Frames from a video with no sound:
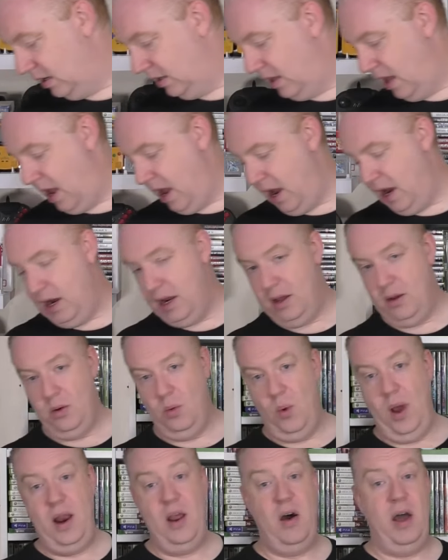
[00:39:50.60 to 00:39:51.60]
Then
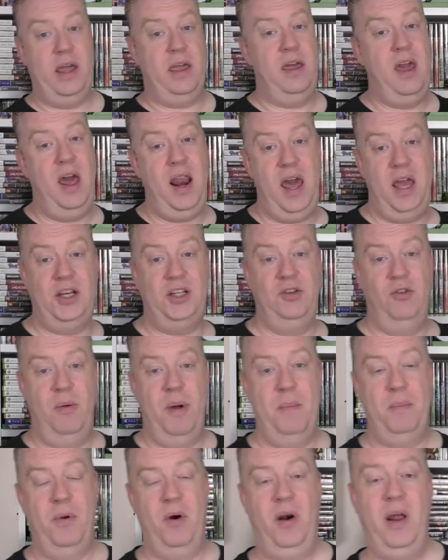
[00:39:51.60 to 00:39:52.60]
one that I can actually
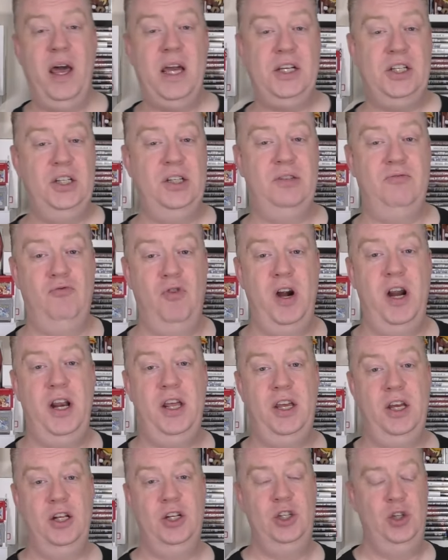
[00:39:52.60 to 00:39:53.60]
remember, and I actually just
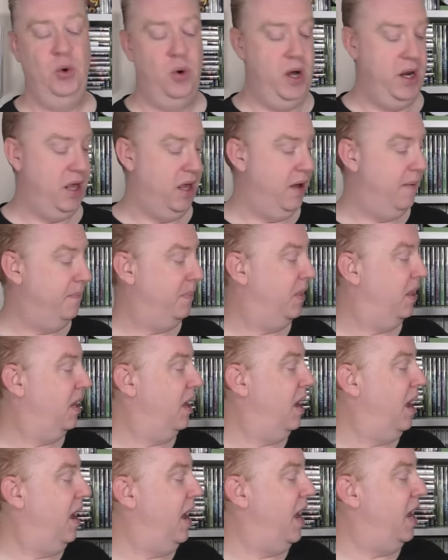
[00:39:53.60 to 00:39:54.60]
really enjoyed it,
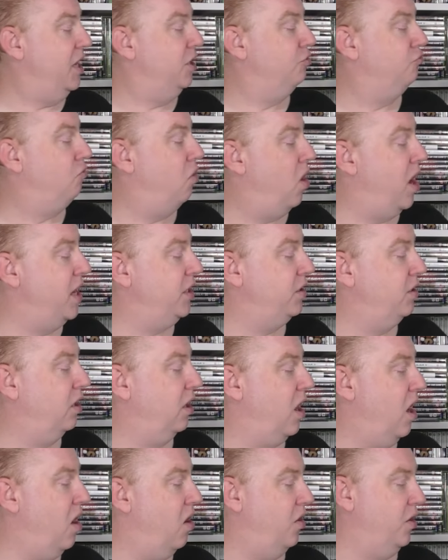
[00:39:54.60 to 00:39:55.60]
and that is Rise of
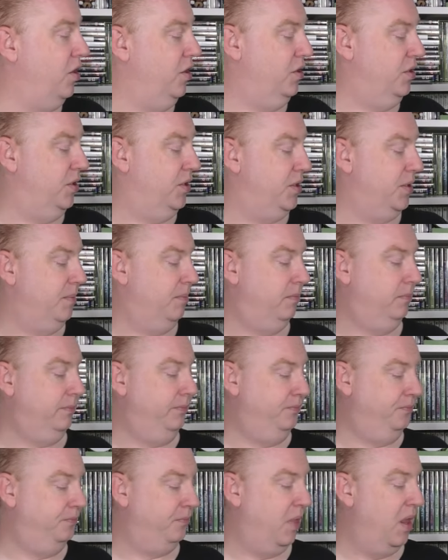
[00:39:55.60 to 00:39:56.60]
the Guardians.
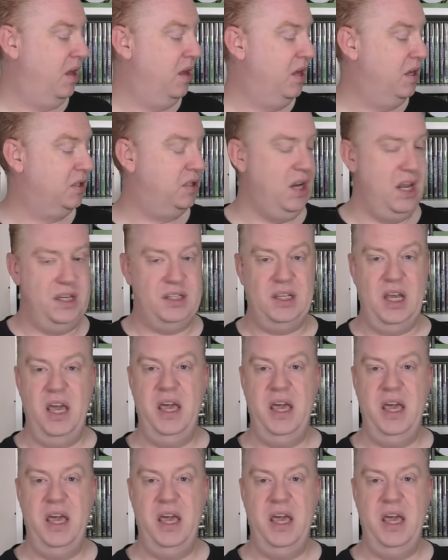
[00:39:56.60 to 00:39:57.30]
So this